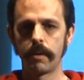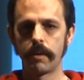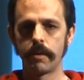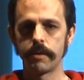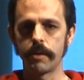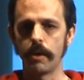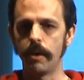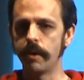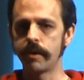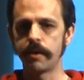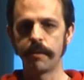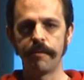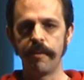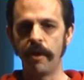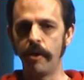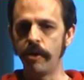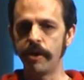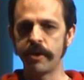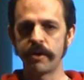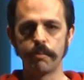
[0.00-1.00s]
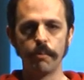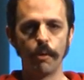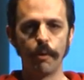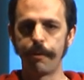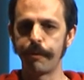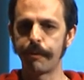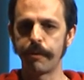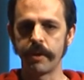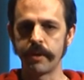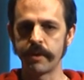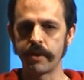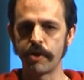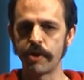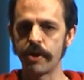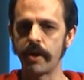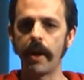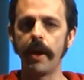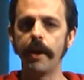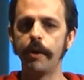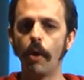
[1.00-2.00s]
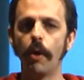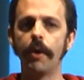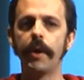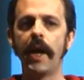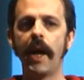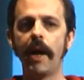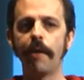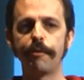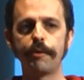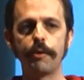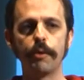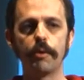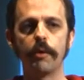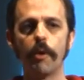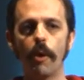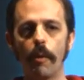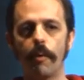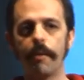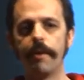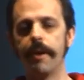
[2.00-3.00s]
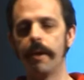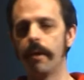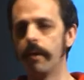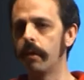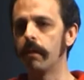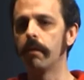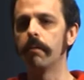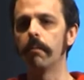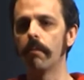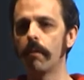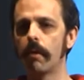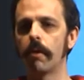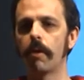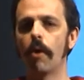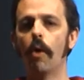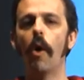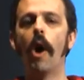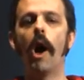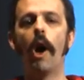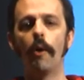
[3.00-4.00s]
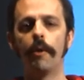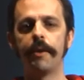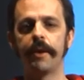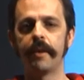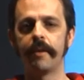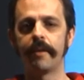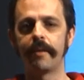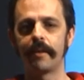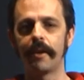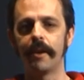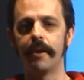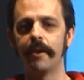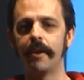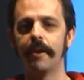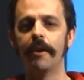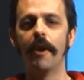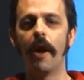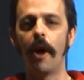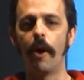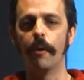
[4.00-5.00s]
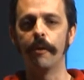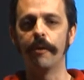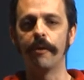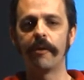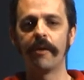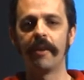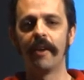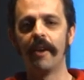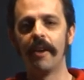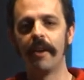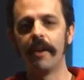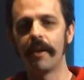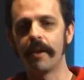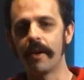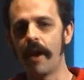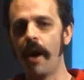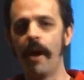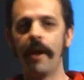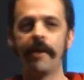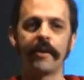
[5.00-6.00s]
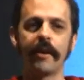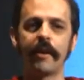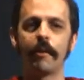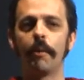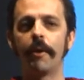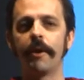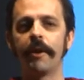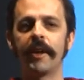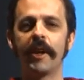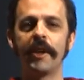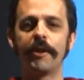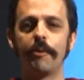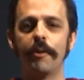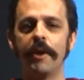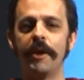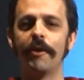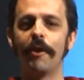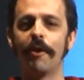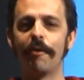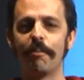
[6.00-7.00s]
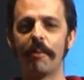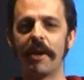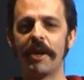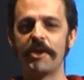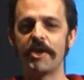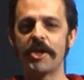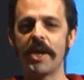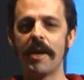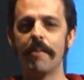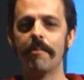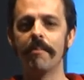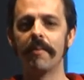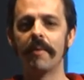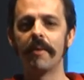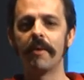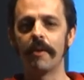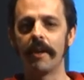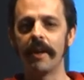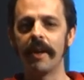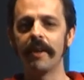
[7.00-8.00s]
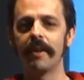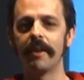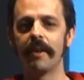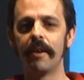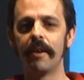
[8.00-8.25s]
so it's a very smooth transition. I don't have to go out and announce, guys, I want to get rid of my gem, right?